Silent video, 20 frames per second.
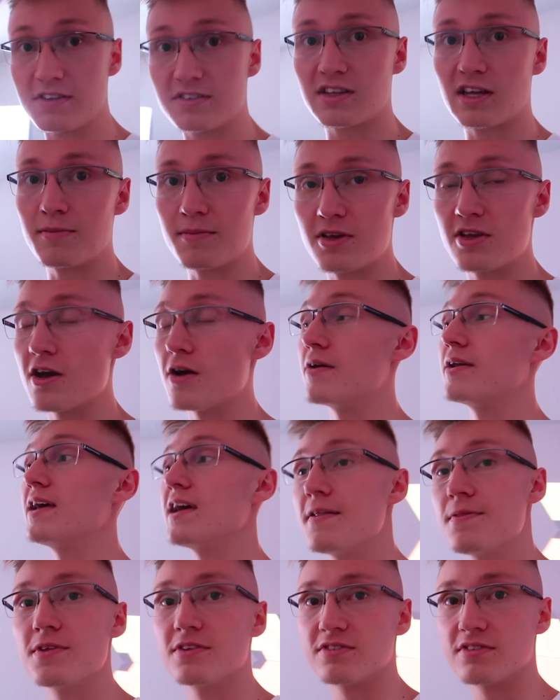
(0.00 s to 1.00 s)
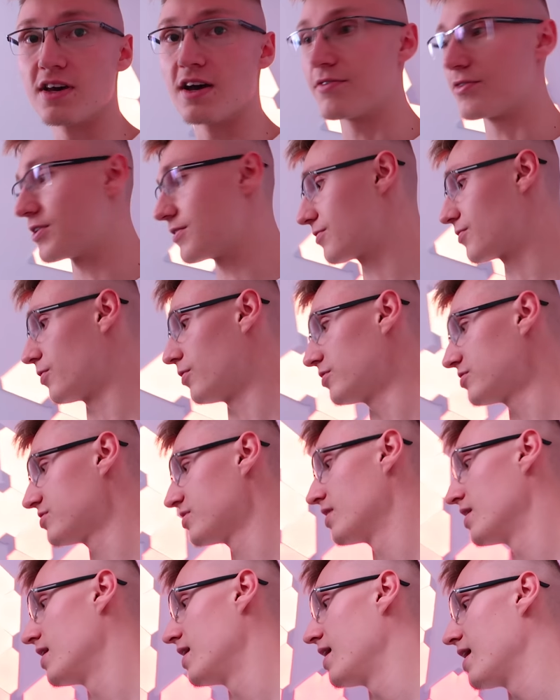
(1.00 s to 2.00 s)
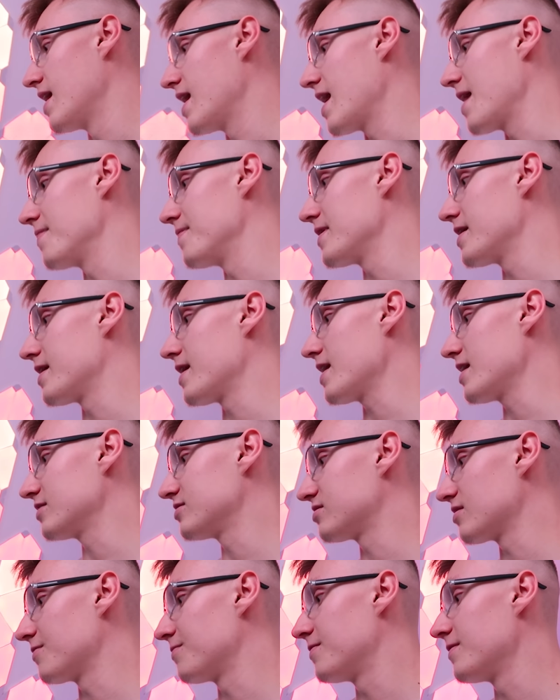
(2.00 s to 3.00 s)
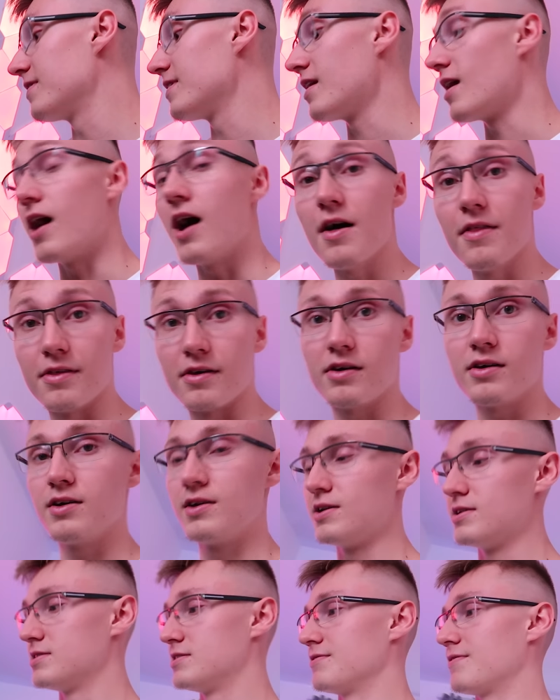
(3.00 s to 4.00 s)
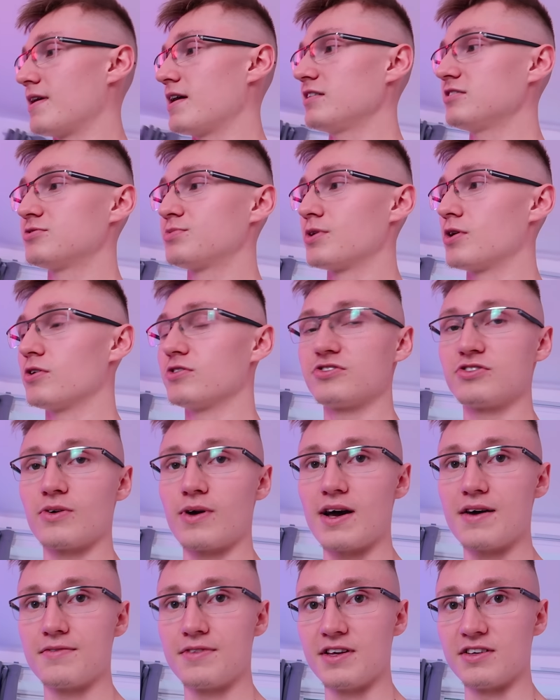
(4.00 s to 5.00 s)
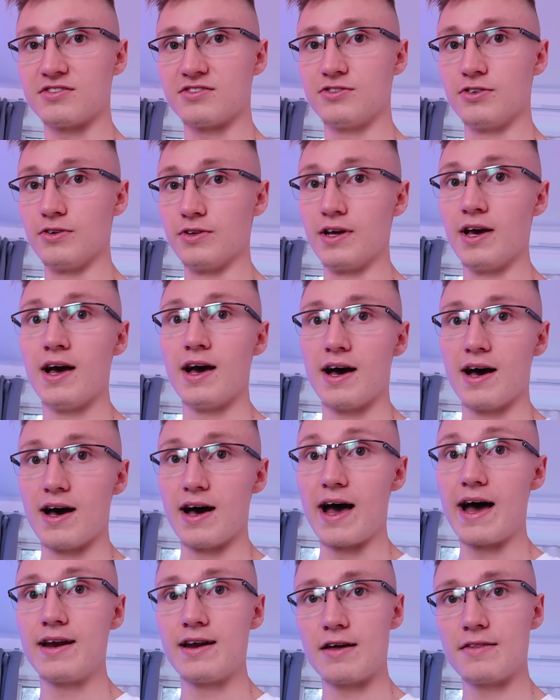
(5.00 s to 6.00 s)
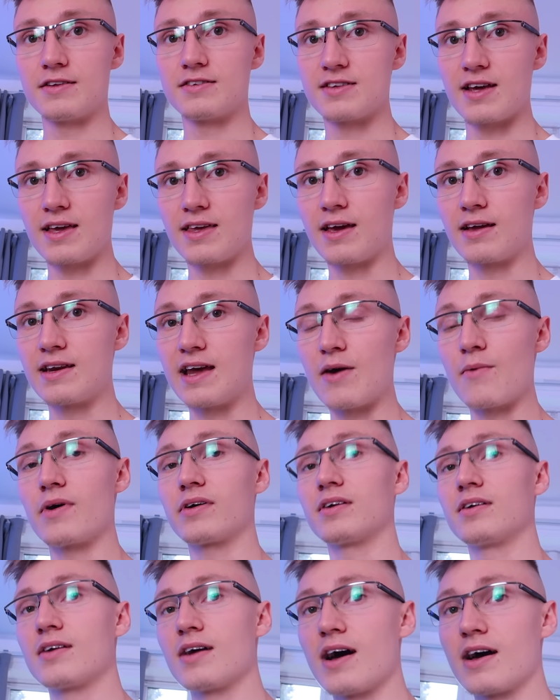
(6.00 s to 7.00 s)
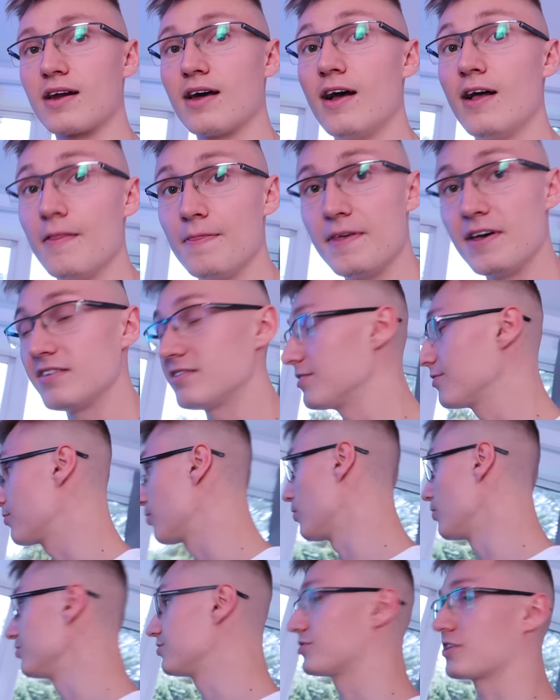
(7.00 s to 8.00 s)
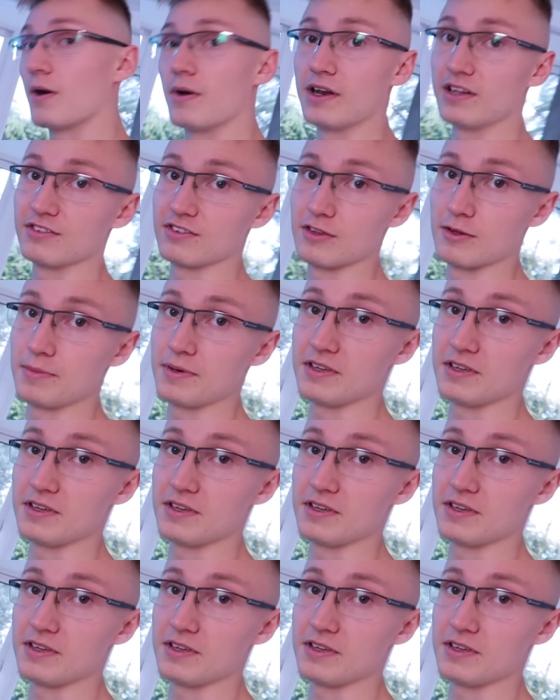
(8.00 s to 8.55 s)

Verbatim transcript: this is going to be going in the server, of course. And then as for the other device, we also have this dude, another 10 gig networking card. This, of course, going into the